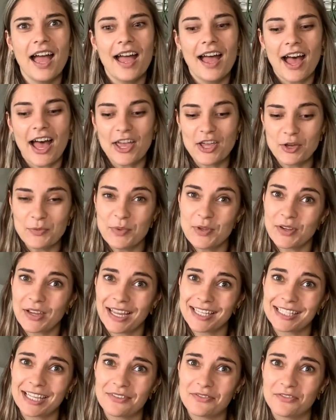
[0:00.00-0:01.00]
I hope you
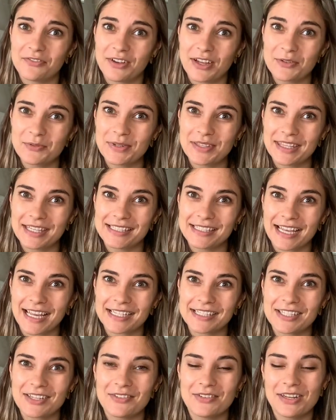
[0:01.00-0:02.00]
guys had fun with this
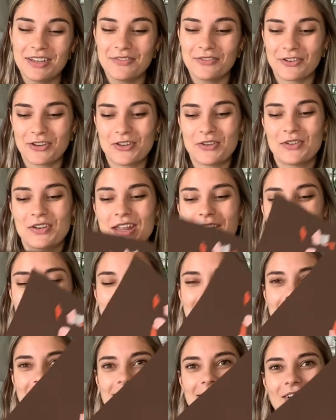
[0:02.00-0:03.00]
activity for Your Name
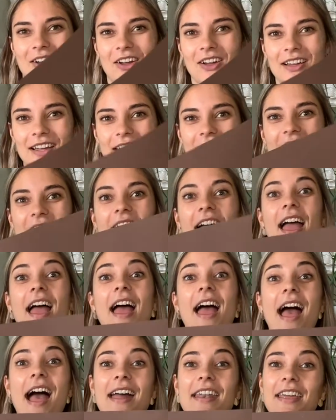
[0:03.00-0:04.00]
is a Song.
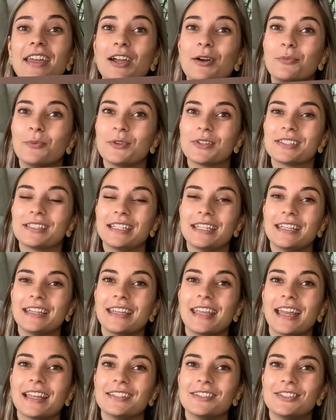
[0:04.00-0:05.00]
And I hope we'll see you
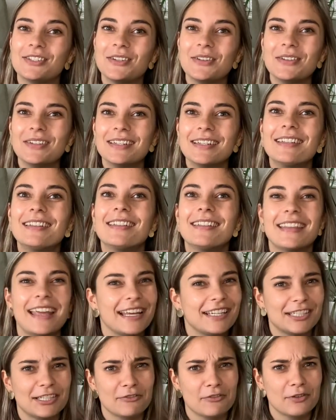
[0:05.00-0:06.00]
again soon.
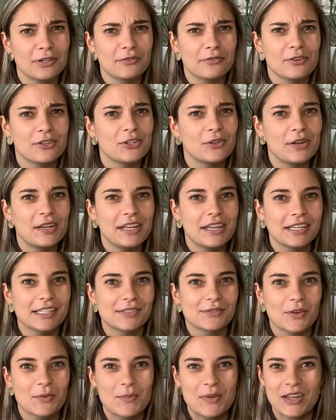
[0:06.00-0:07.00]
Thanks everyone for joining us
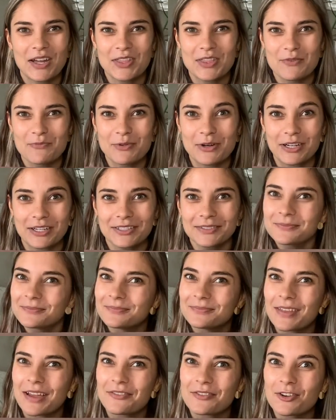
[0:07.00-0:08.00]
for Beyond the Book.
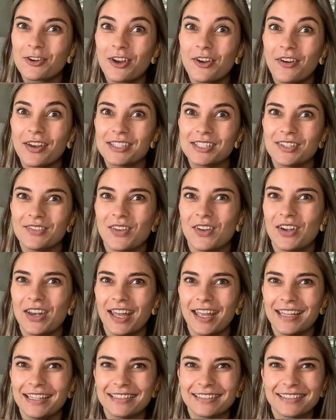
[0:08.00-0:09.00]
Have a great rest of your
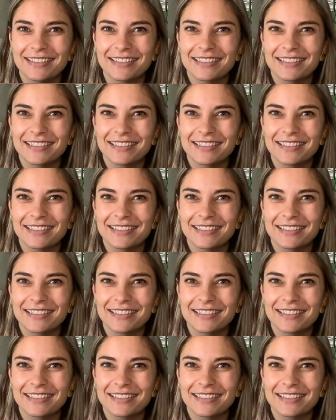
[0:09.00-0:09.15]
day.